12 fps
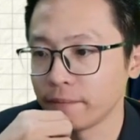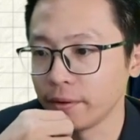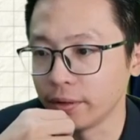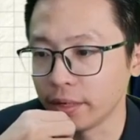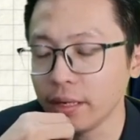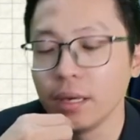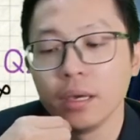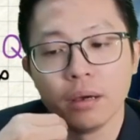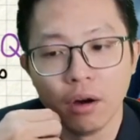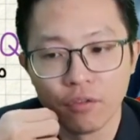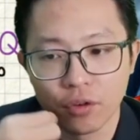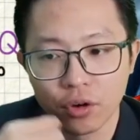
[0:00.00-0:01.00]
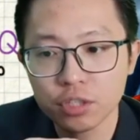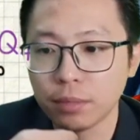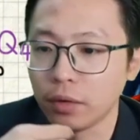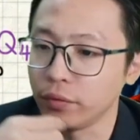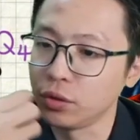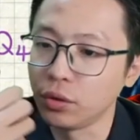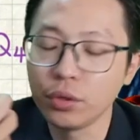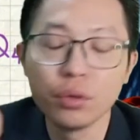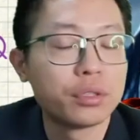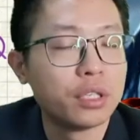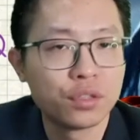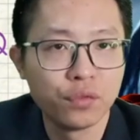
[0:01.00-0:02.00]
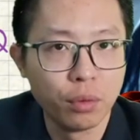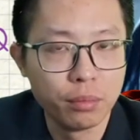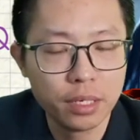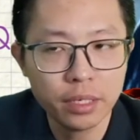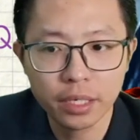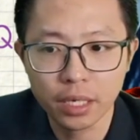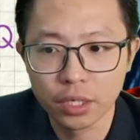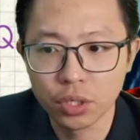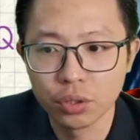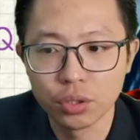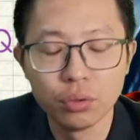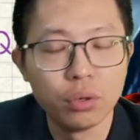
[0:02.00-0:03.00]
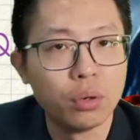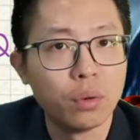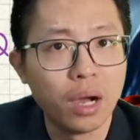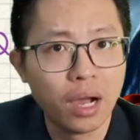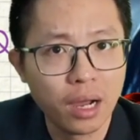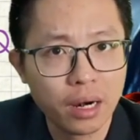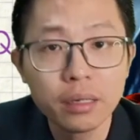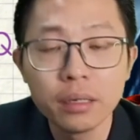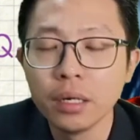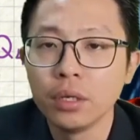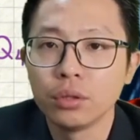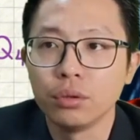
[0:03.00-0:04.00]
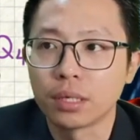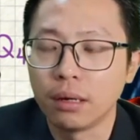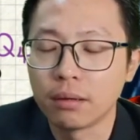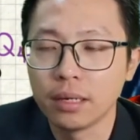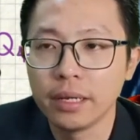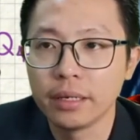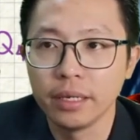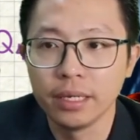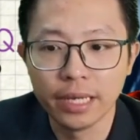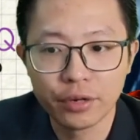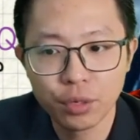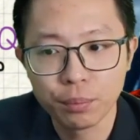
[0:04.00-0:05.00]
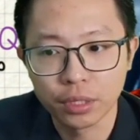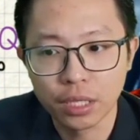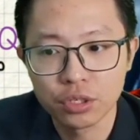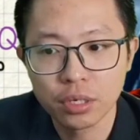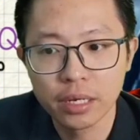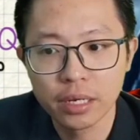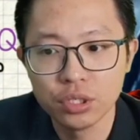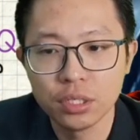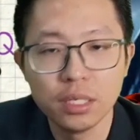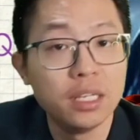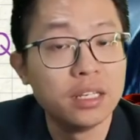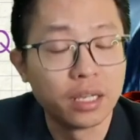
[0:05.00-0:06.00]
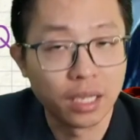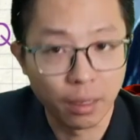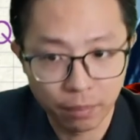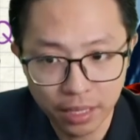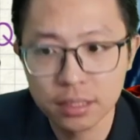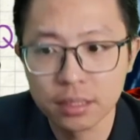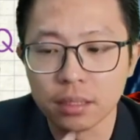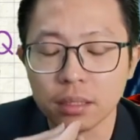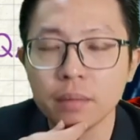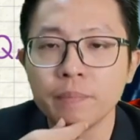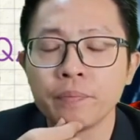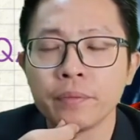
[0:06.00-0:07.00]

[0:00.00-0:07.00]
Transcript: Okay, of course, but we don't use this formula KQQ over R to calculate the electric potential energy in the capacitor